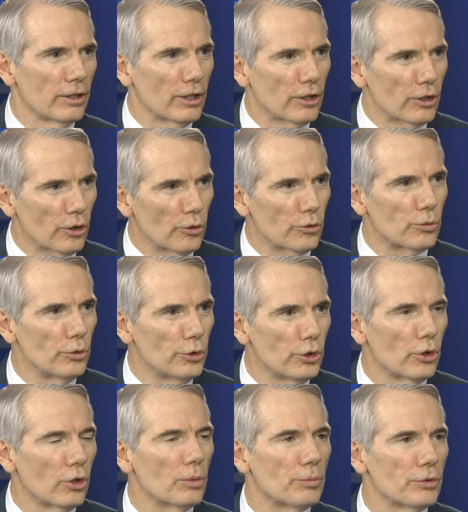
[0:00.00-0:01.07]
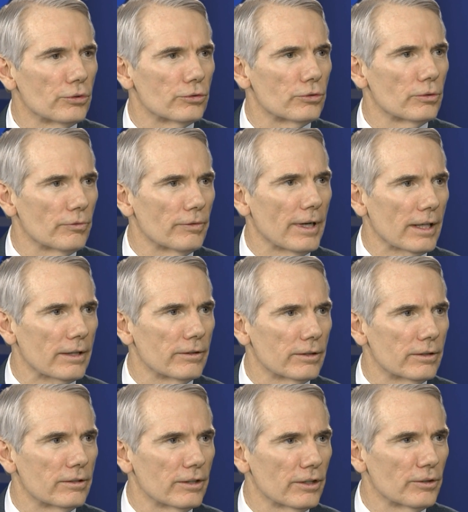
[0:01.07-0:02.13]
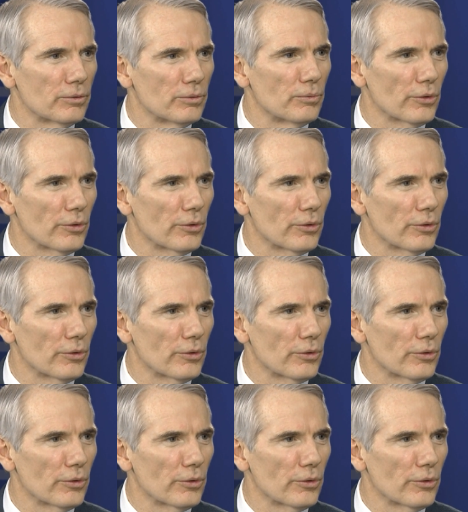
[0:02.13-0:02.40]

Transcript: uh, go through Europe is the fact that uh,